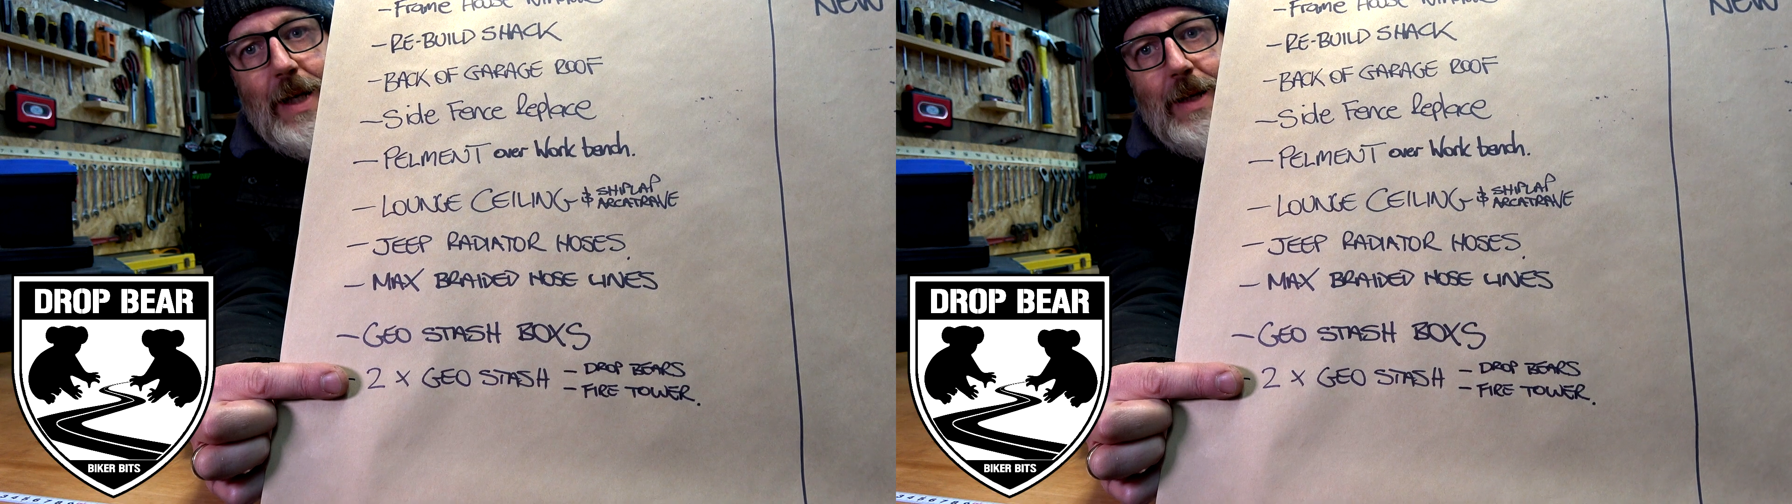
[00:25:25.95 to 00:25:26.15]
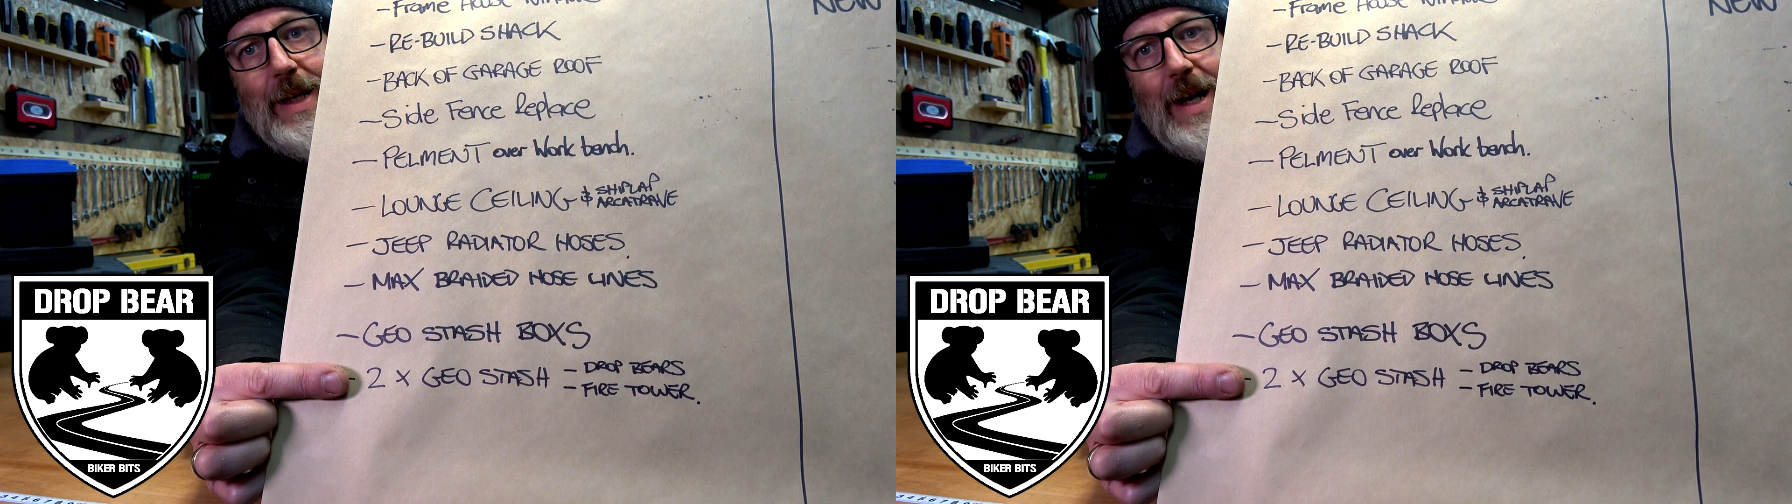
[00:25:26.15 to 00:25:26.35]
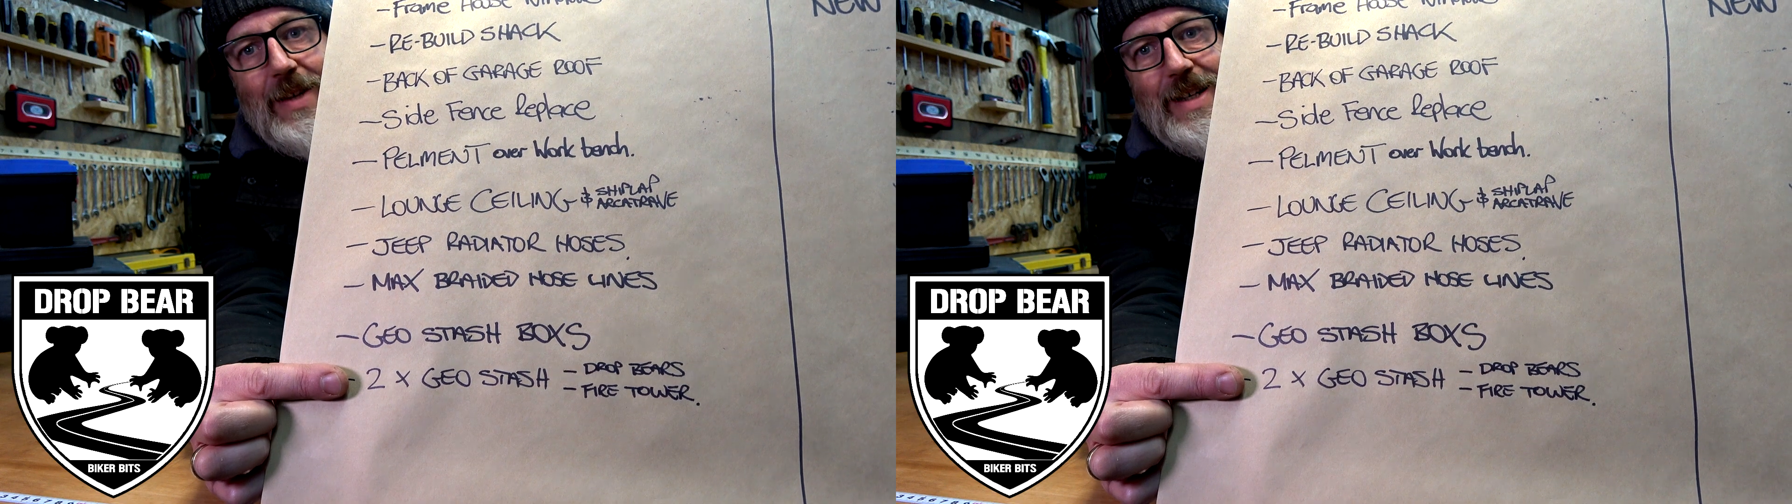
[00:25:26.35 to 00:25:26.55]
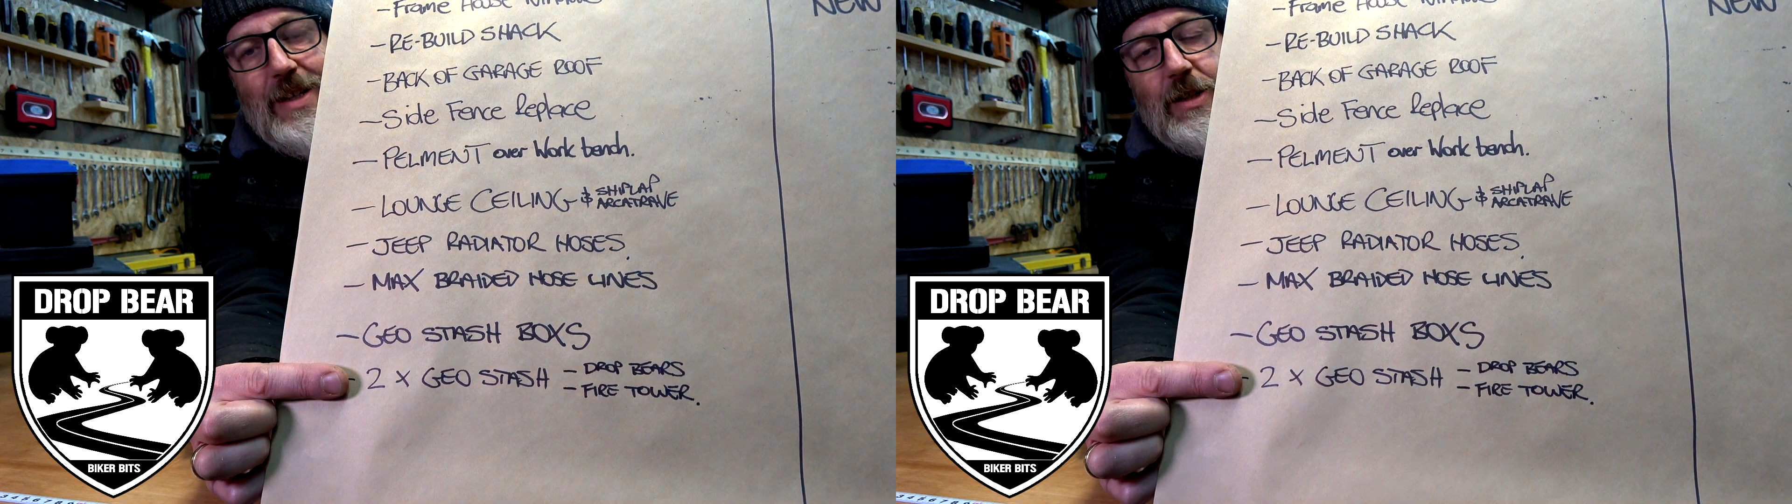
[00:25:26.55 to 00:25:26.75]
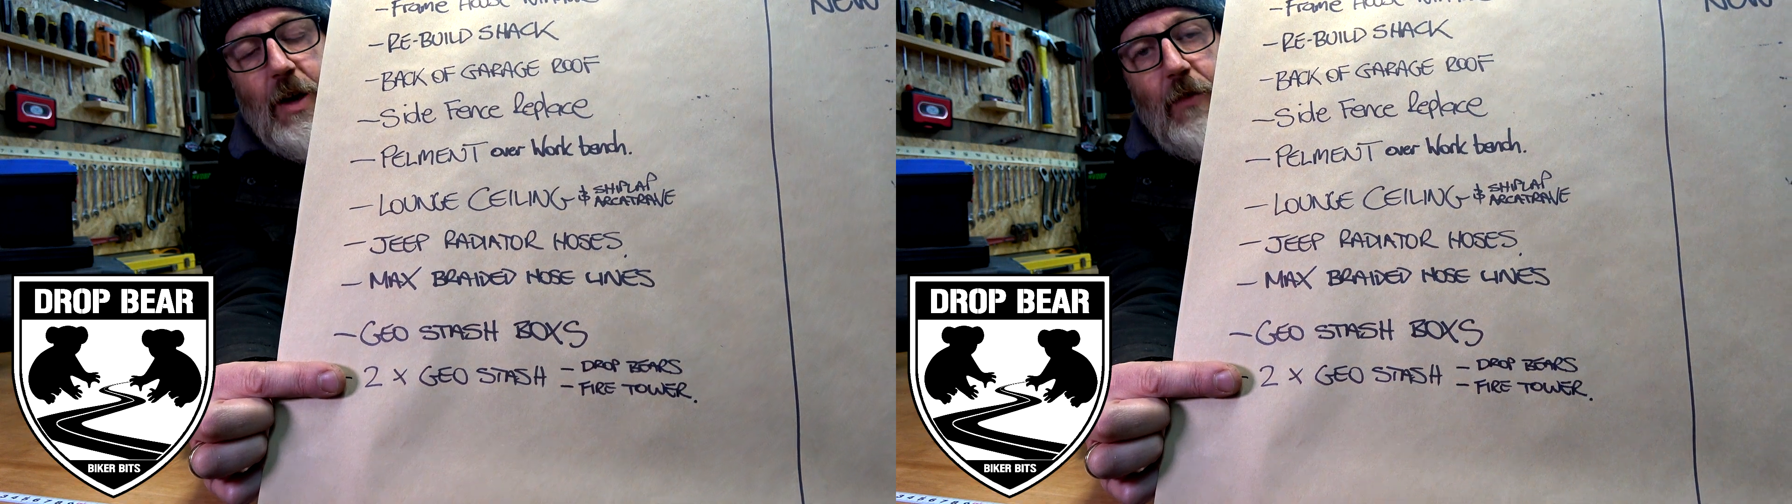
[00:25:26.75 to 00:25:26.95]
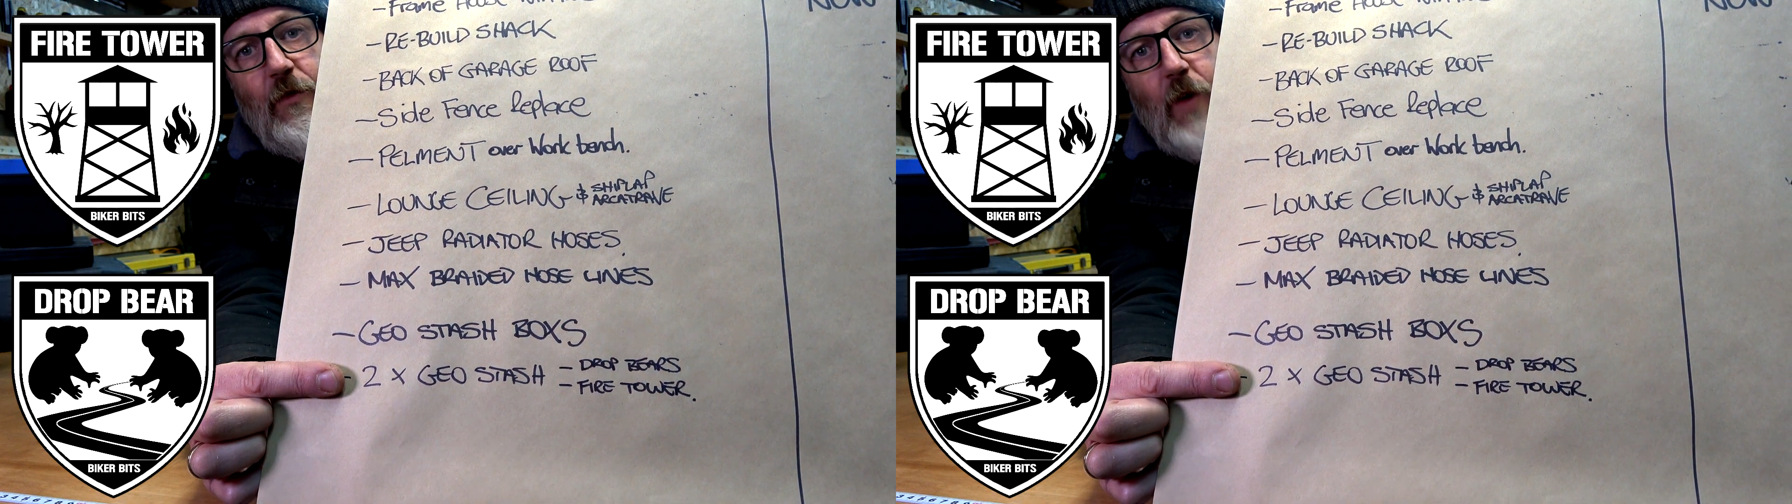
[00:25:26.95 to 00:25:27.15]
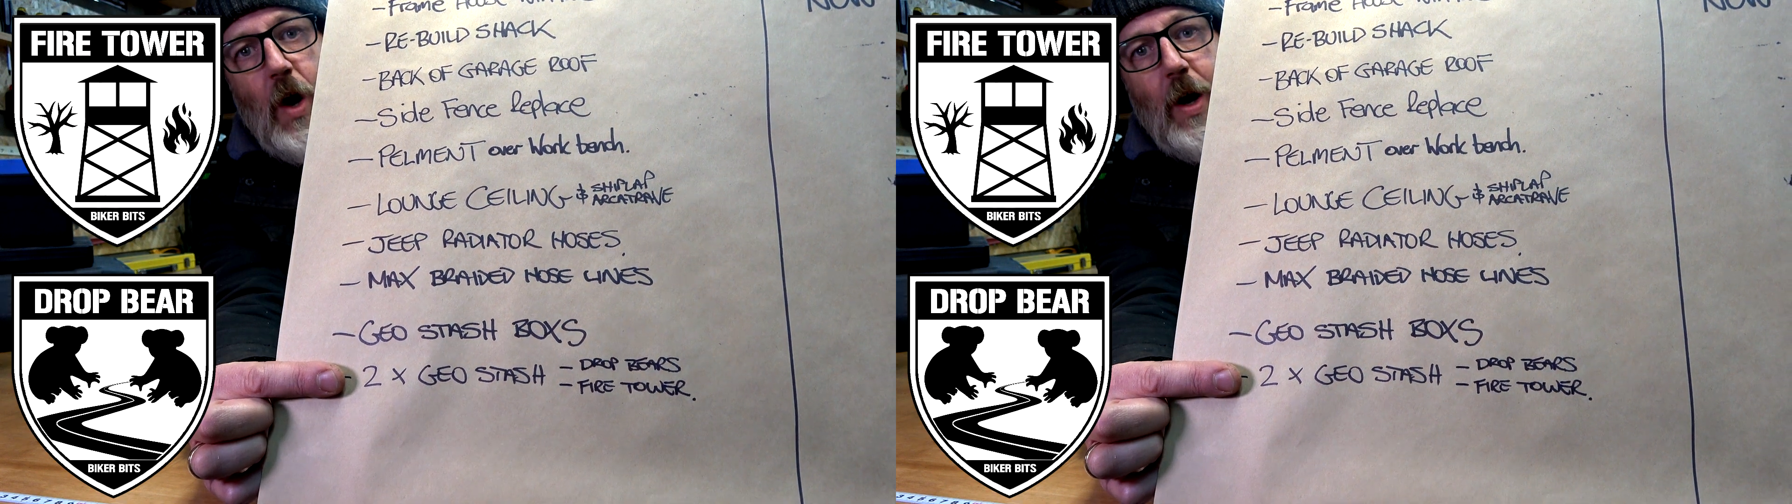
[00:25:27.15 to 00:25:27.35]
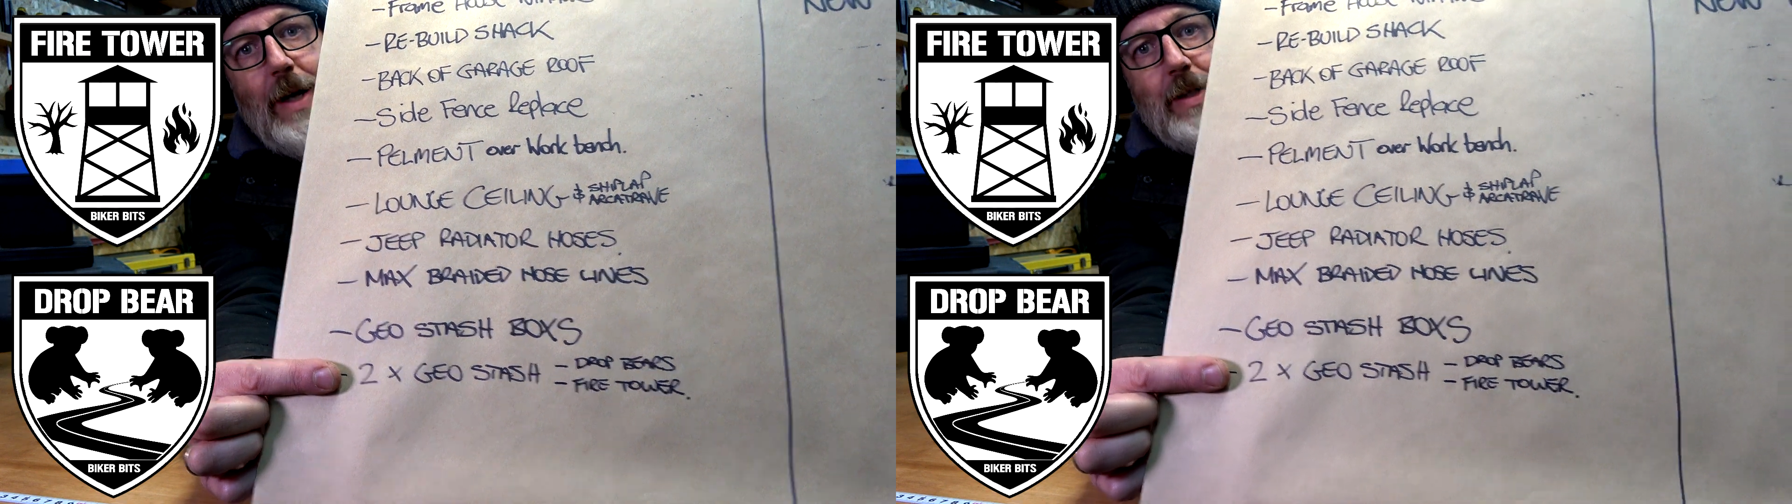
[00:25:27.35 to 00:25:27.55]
and the other is fire